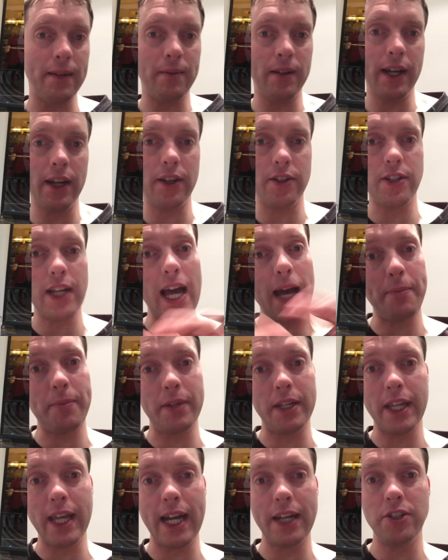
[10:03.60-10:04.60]
I'm glad I just
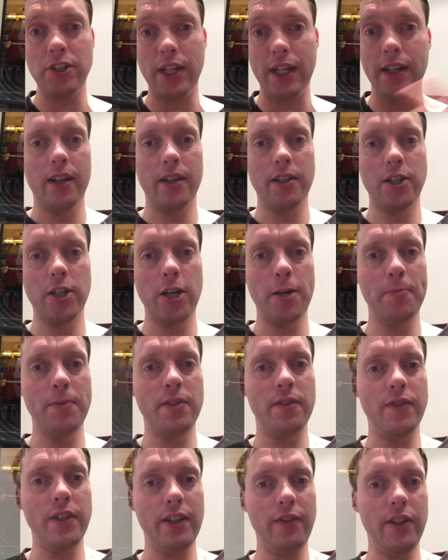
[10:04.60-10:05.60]
happened to catch it. In
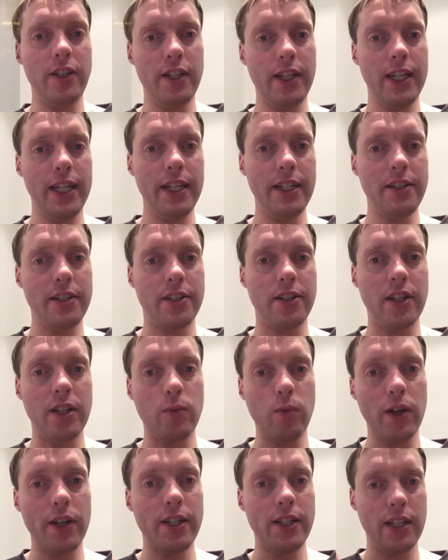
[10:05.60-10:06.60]
terms of DVDs, there's
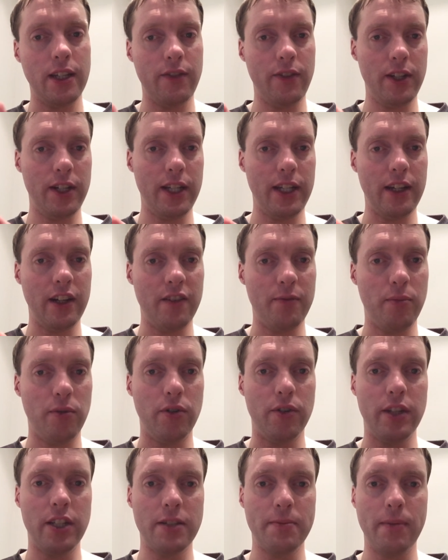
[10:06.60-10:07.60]
only one DVD I've
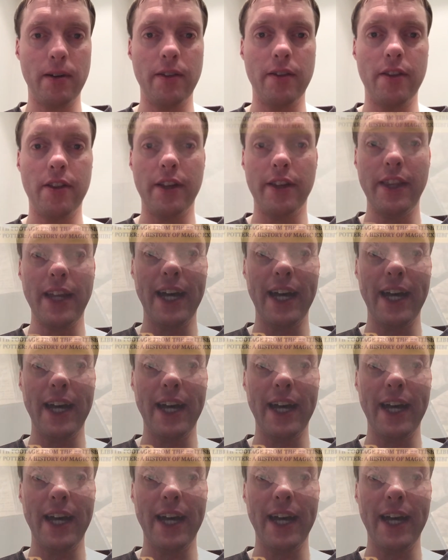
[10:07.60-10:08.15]
bought this month, and